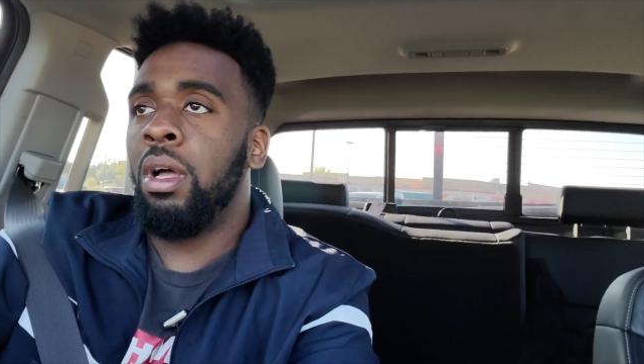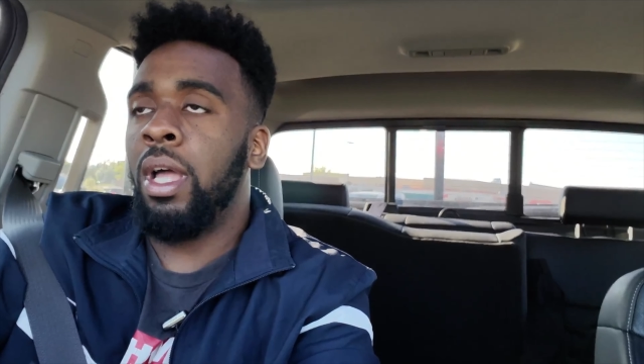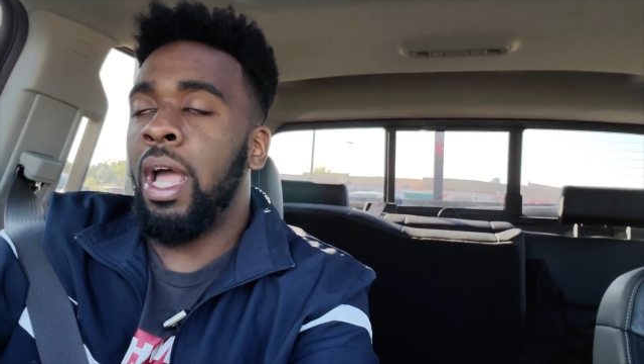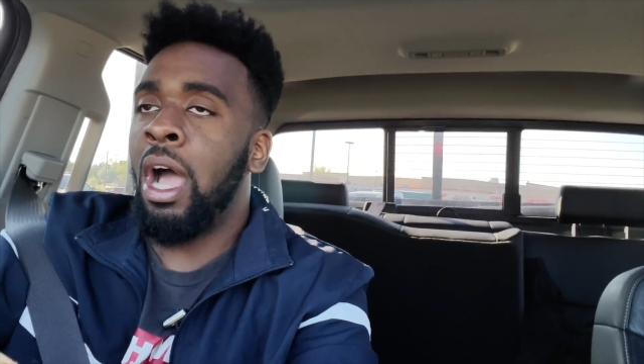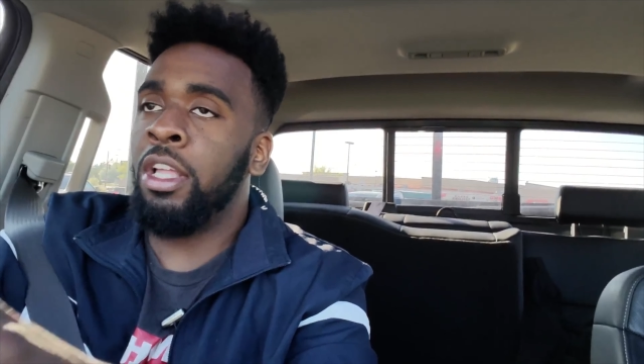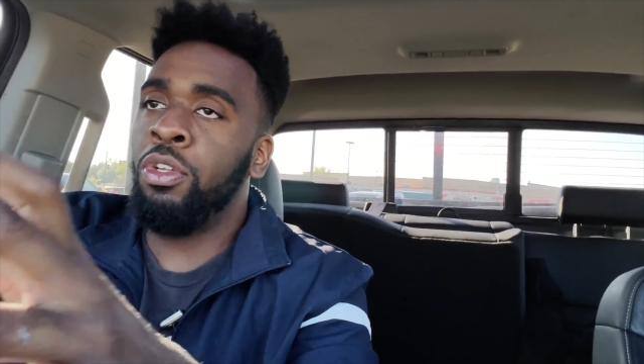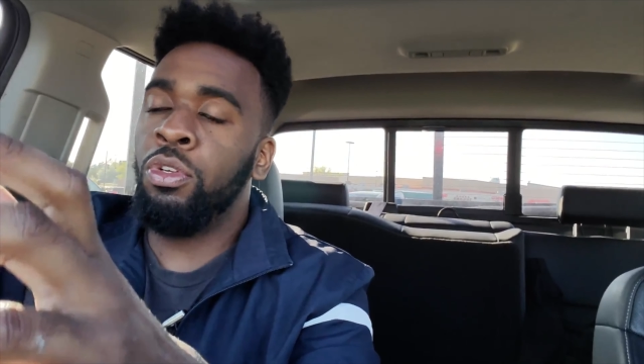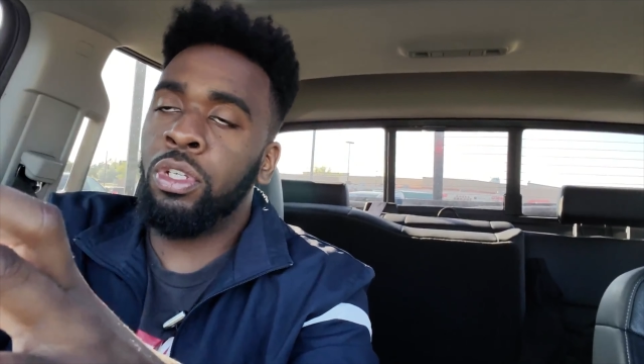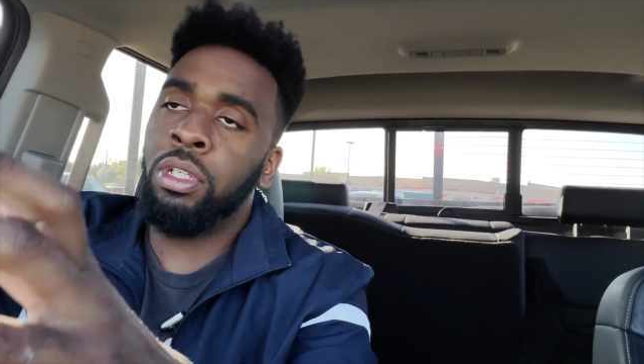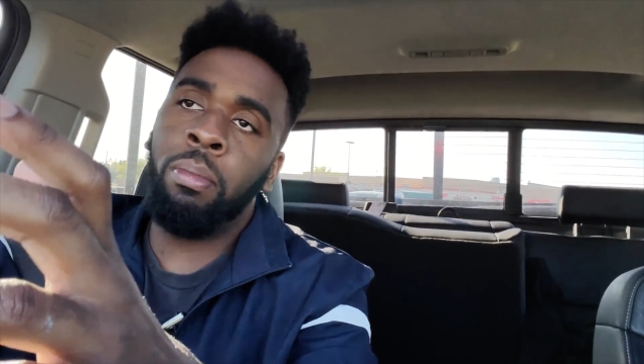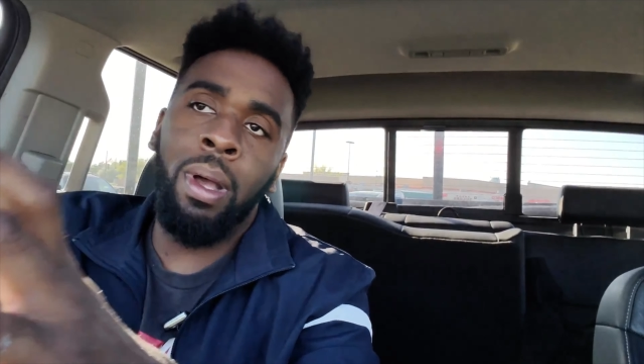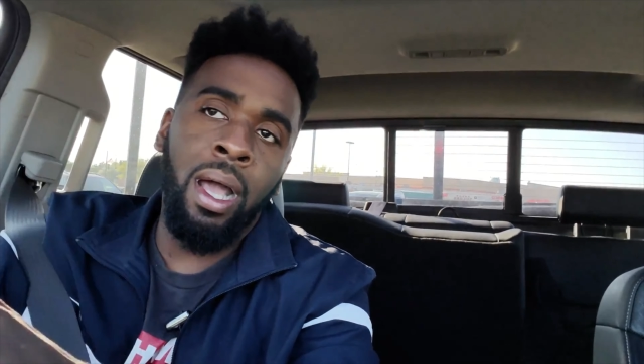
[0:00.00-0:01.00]
I usually
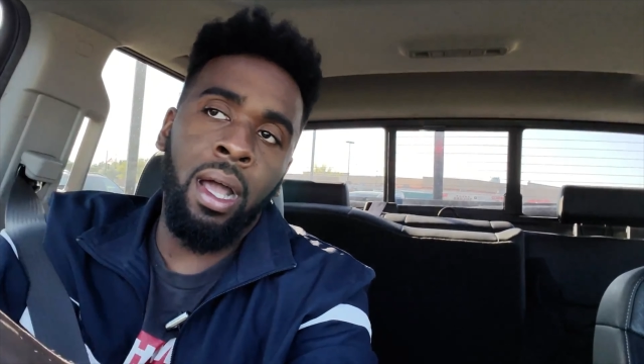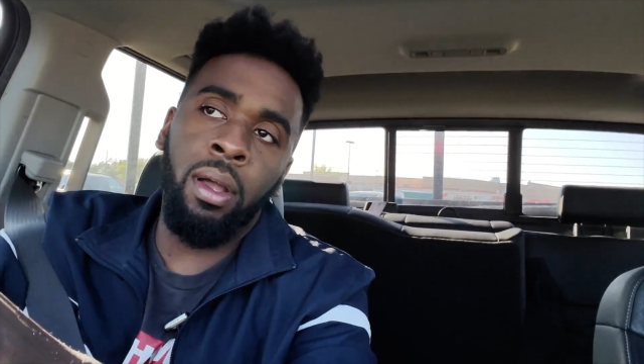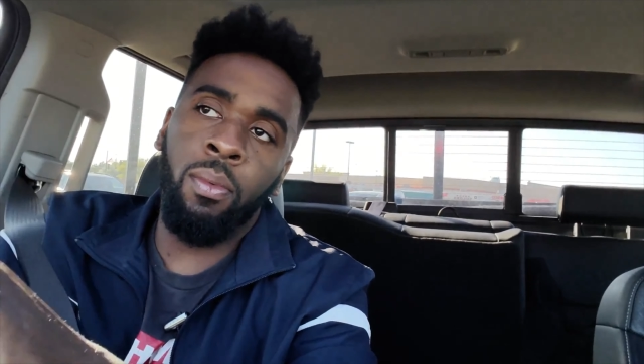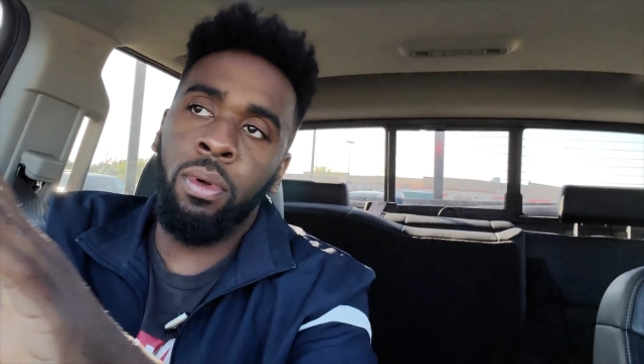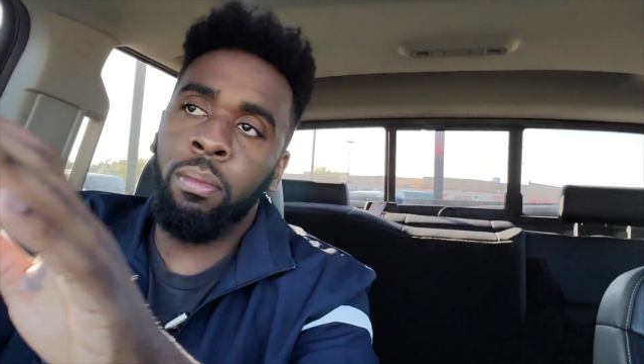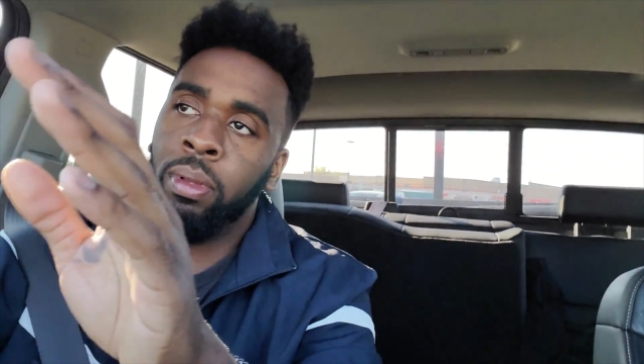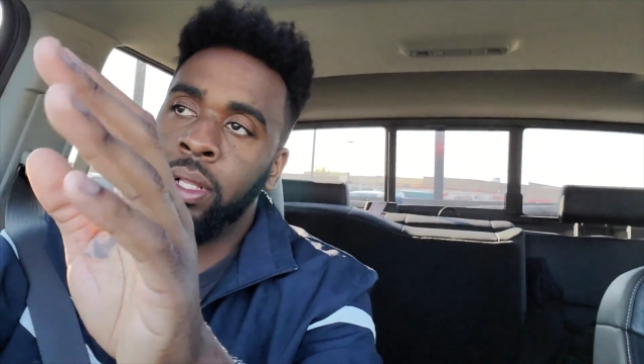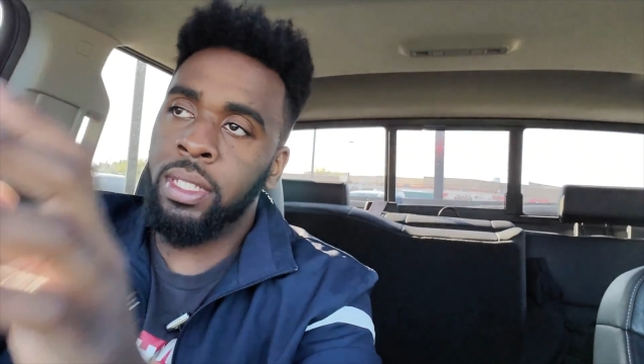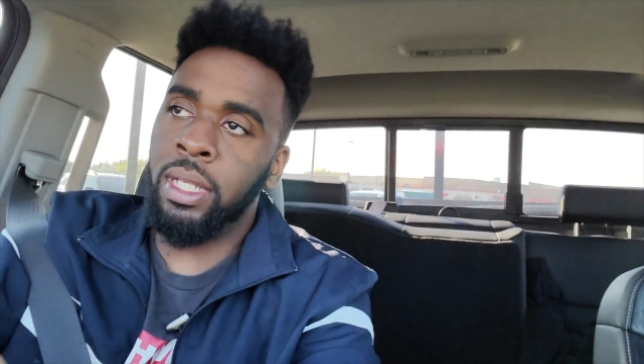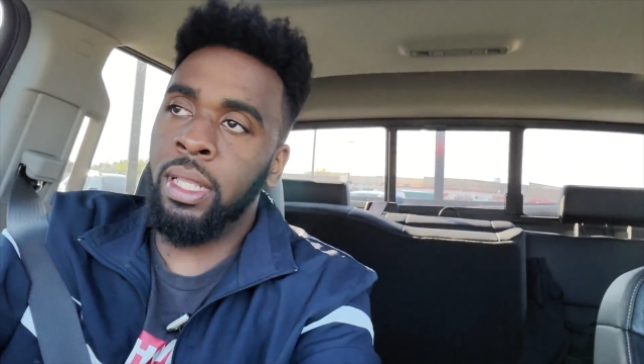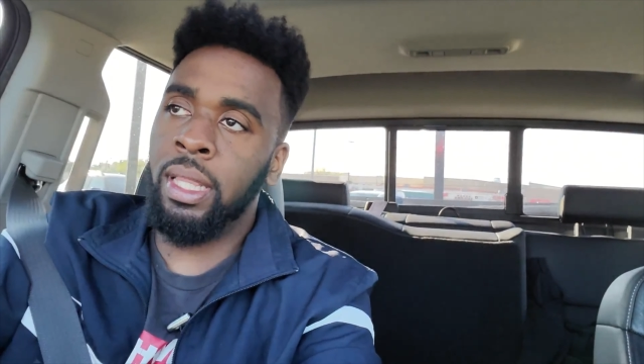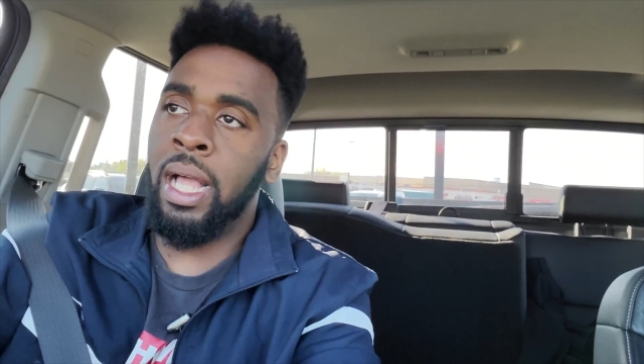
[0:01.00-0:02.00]
buy OnePlus
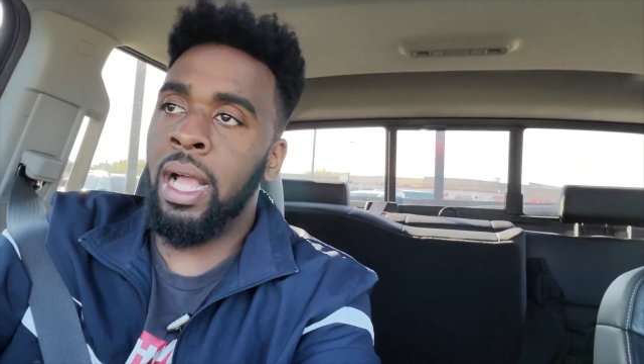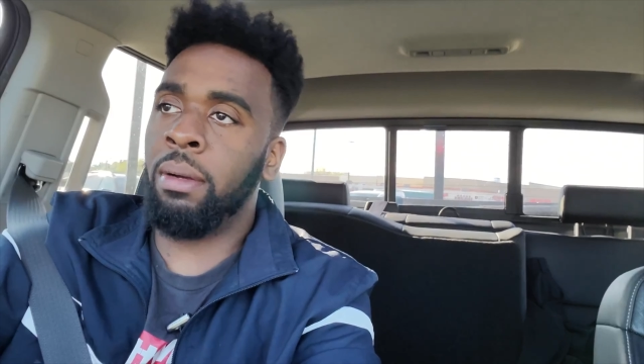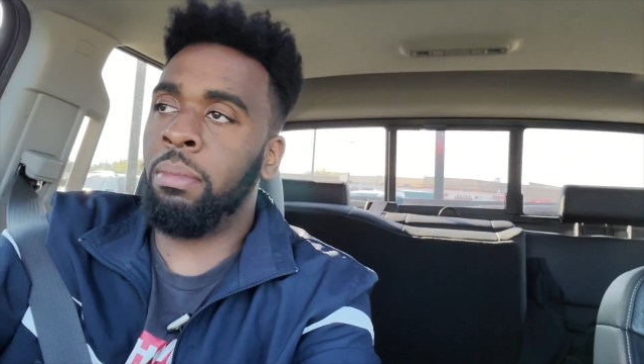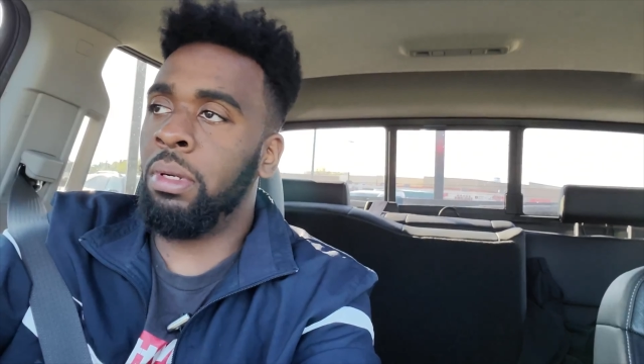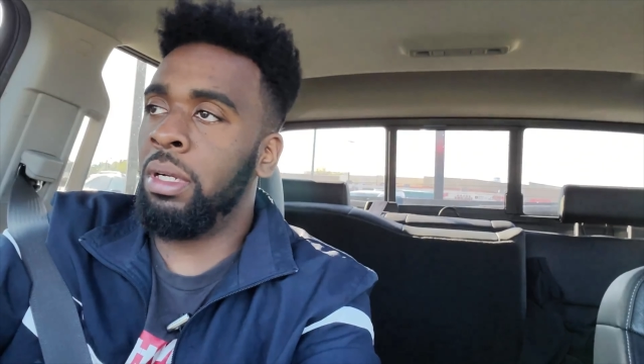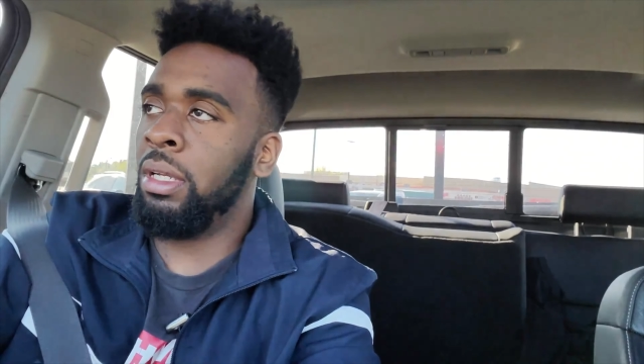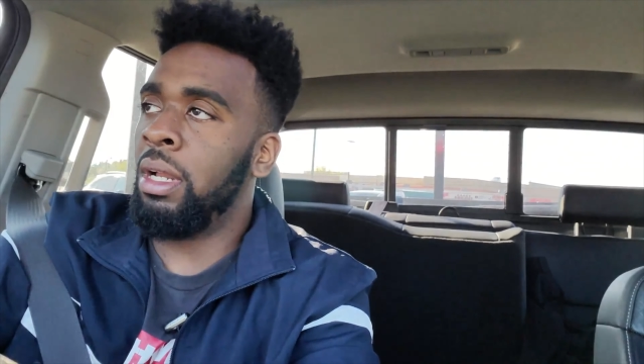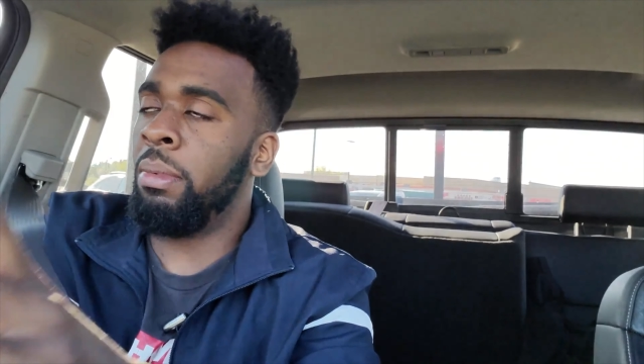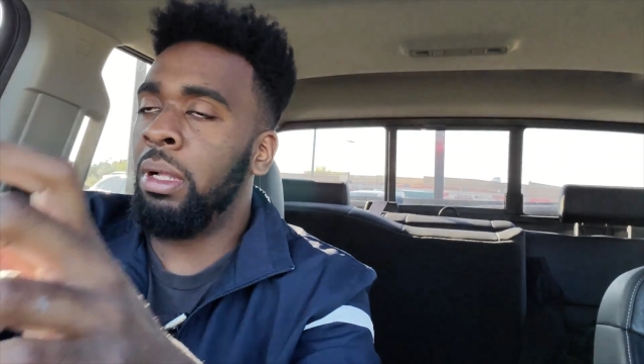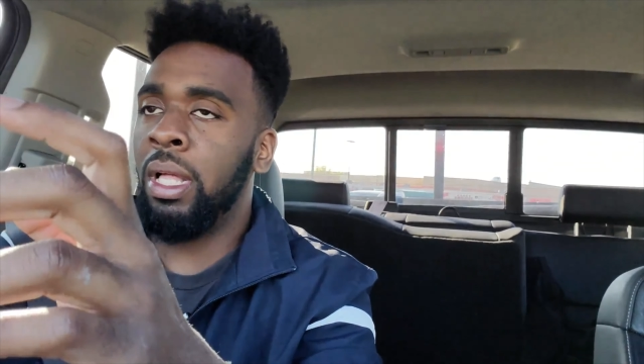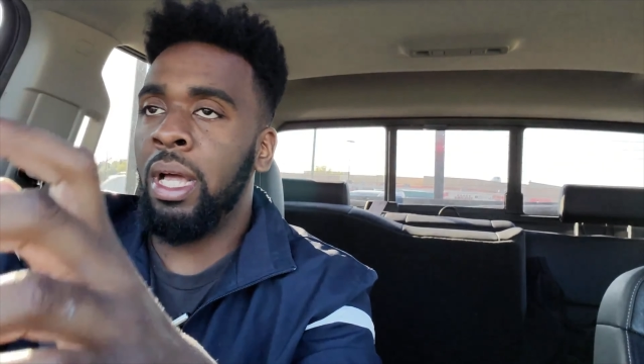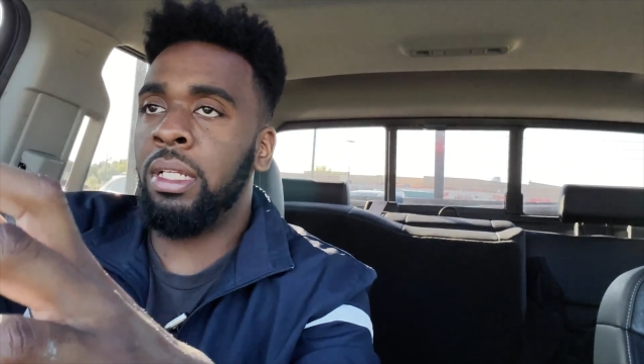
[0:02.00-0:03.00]
Unlocked, but I'm
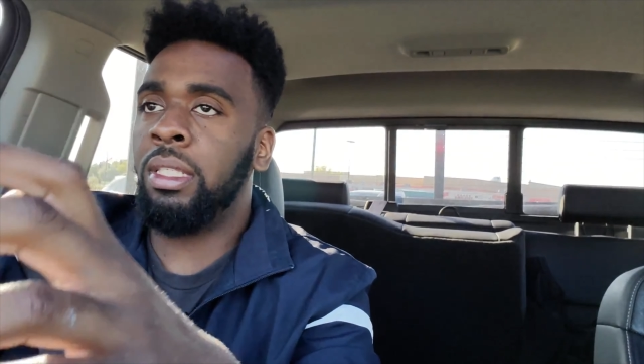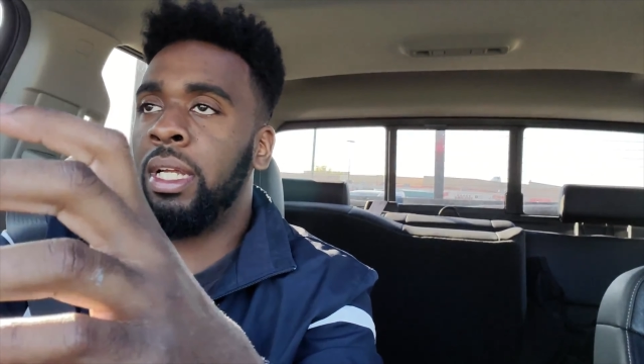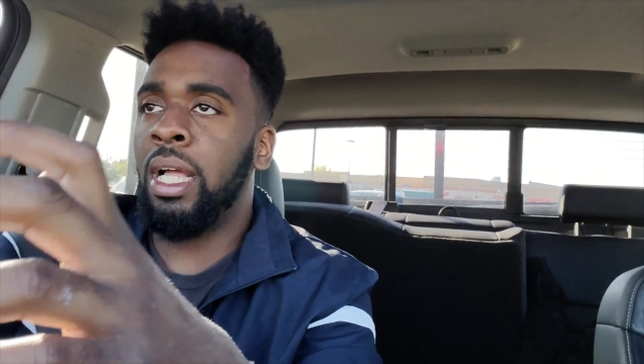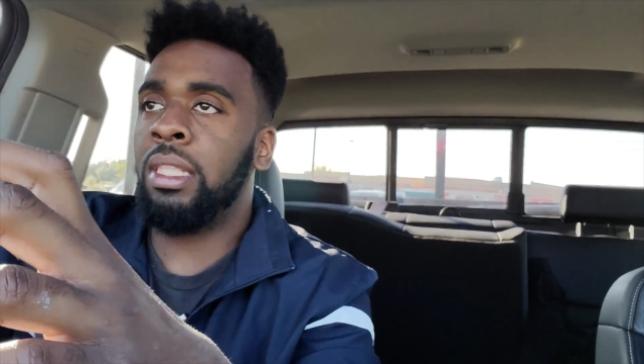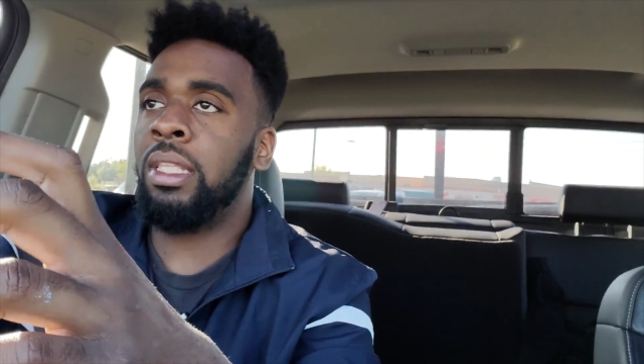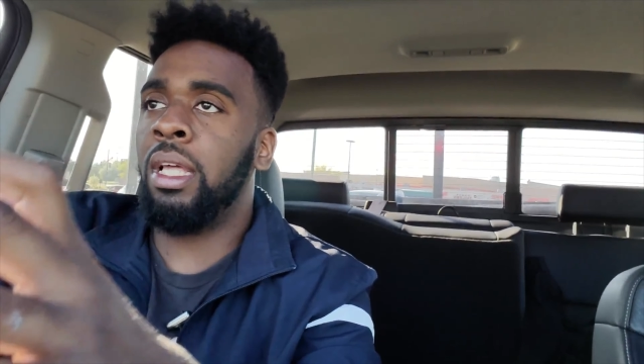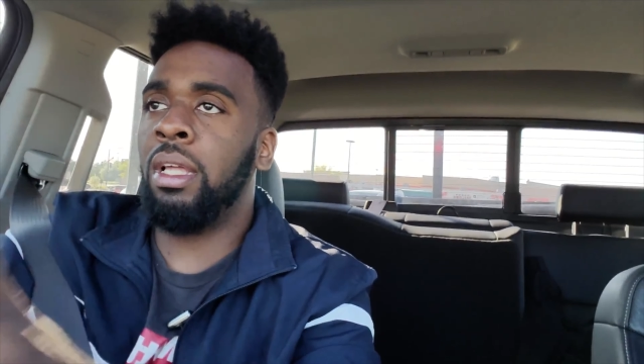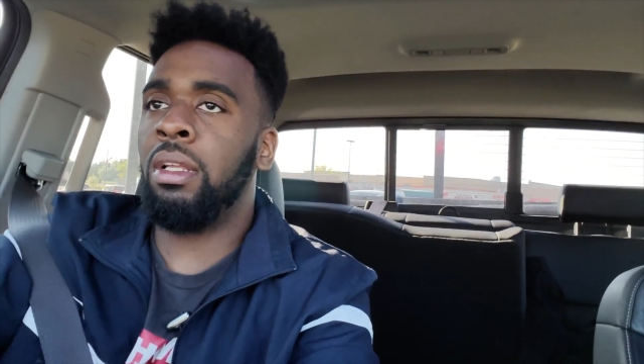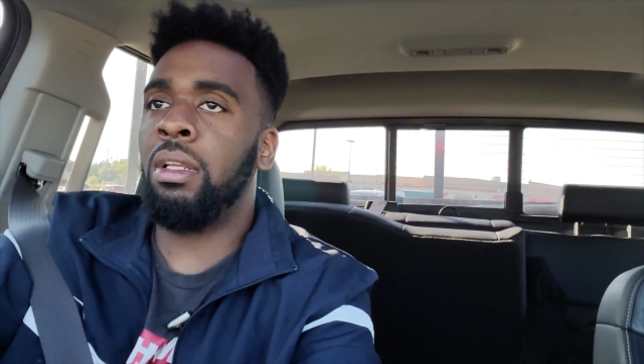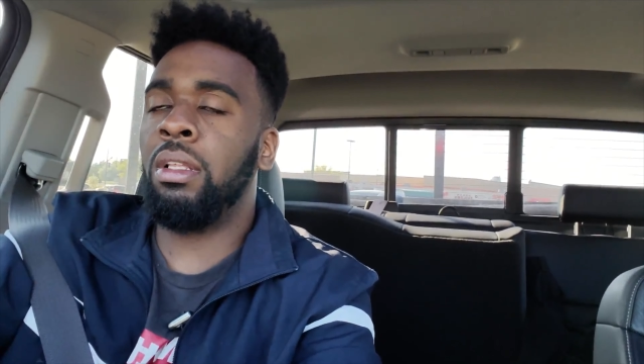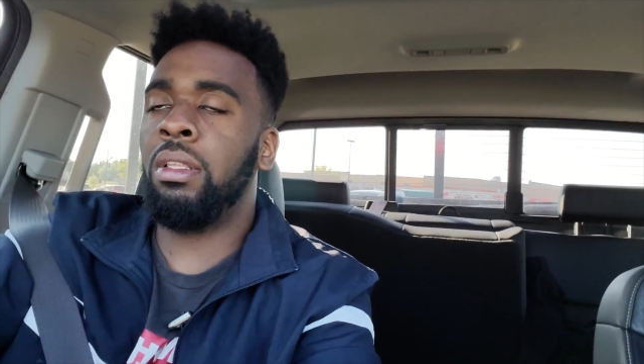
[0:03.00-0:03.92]
glad that they got that